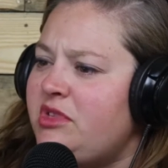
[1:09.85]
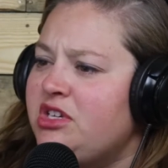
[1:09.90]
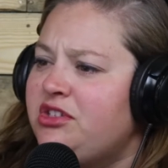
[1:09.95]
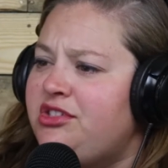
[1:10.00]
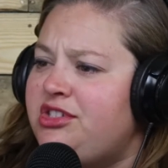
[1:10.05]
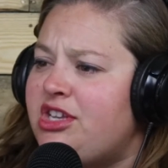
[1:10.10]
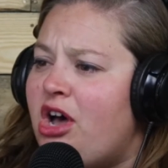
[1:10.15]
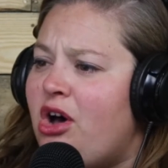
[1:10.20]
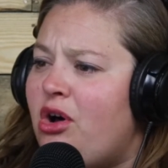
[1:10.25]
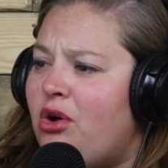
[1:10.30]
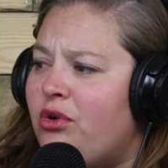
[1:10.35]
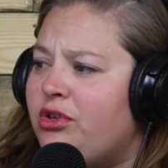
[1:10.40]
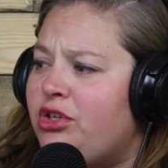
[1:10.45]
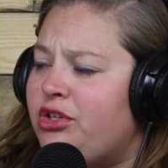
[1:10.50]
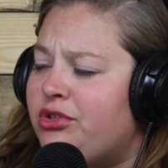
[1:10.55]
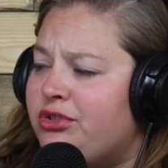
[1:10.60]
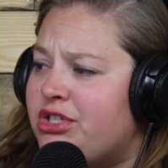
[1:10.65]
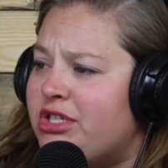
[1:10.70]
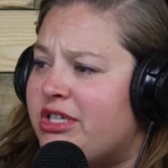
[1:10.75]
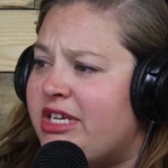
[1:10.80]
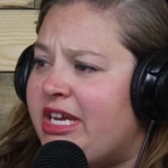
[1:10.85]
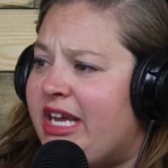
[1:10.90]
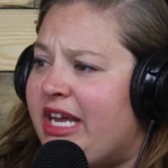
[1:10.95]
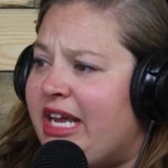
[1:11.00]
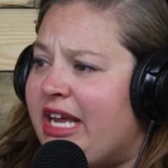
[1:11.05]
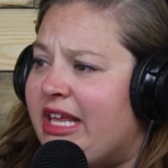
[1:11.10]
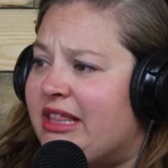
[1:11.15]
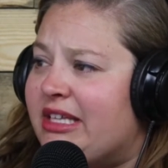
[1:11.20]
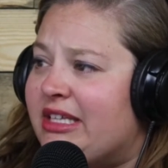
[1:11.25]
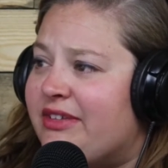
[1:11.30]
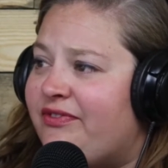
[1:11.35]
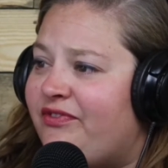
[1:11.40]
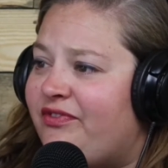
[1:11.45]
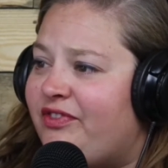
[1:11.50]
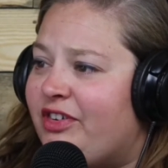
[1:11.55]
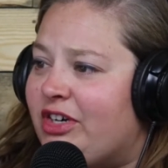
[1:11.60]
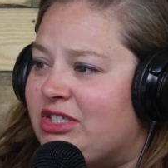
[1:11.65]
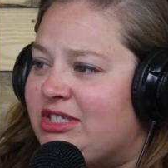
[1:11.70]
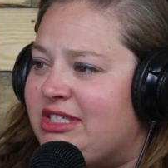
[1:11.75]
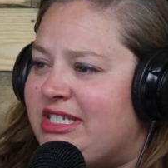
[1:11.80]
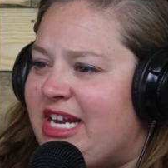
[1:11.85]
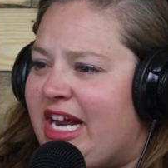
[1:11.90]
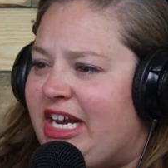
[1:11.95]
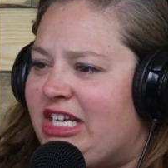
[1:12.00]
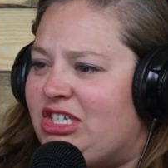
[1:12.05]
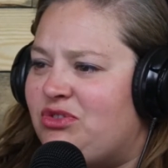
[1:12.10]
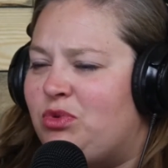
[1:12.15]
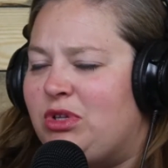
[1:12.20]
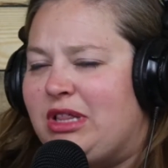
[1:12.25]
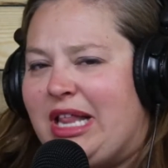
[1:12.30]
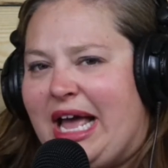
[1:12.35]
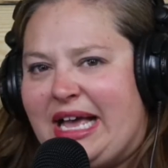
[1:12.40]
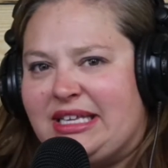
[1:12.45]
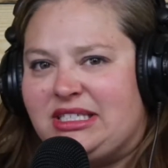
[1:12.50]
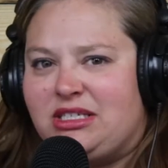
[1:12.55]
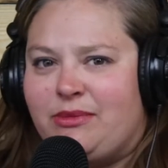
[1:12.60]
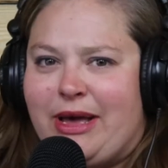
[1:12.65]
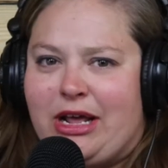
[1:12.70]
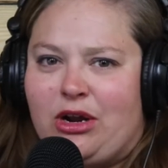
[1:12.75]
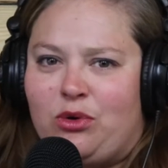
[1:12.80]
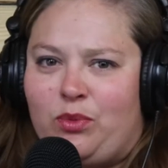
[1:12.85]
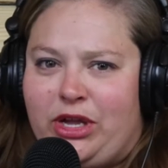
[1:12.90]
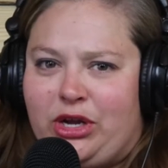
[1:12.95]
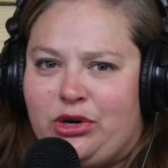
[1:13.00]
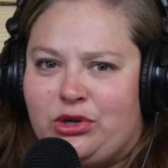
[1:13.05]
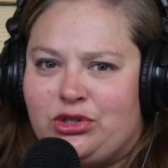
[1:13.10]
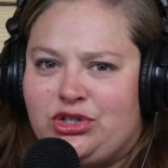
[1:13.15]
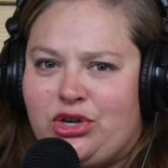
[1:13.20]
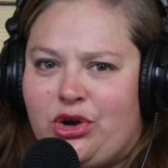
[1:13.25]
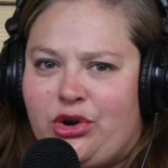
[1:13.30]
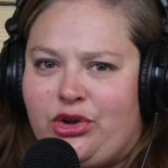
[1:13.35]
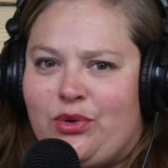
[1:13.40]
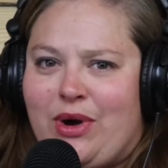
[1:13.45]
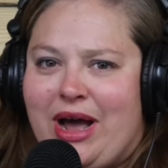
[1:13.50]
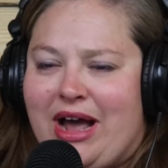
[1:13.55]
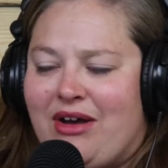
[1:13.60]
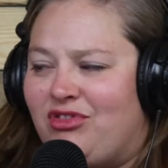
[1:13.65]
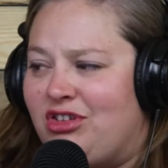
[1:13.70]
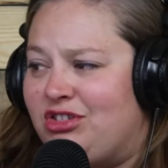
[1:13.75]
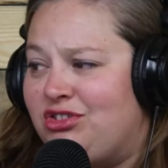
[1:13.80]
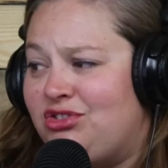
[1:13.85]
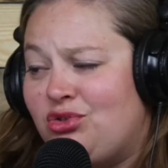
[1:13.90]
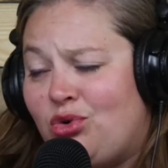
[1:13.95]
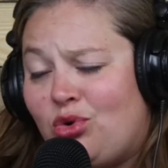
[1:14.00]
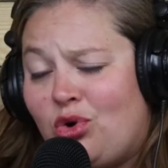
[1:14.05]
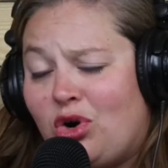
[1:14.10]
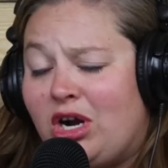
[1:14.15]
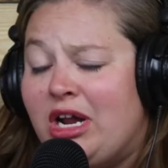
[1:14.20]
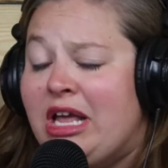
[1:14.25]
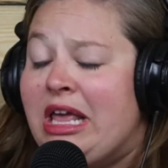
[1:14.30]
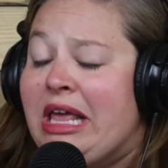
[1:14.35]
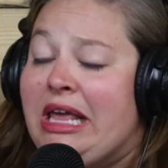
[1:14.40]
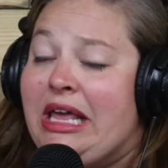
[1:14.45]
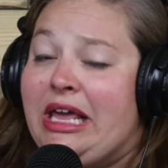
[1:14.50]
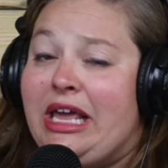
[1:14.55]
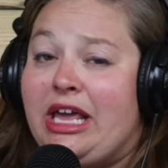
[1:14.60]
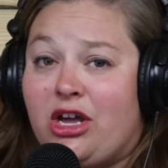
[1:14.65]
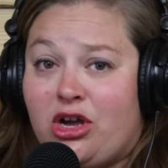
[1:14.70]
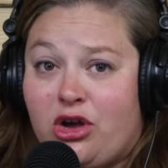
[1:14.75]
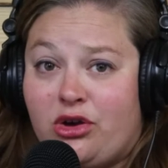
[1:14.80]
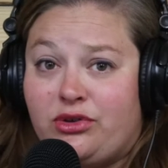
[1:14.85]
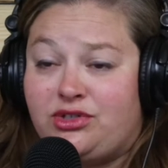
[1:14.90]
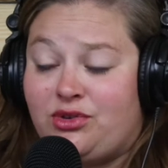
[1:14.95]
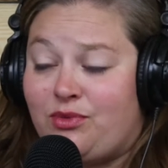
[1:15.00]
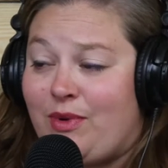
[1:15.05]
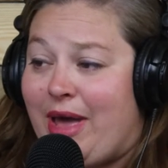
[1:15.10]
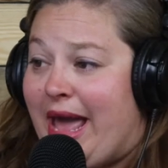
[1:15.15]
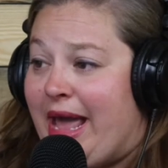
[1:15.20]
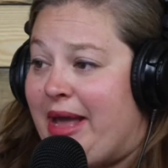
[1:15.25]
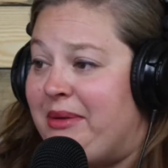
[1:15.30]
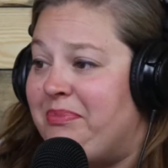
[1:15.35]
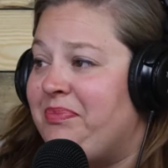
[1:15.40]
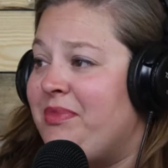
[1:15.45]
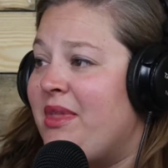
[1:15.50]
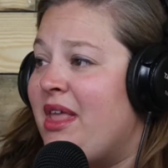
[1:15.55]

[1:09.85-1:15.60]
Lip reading: So usually in the first stage will last about a week or so. You'll have this sore. It goes away.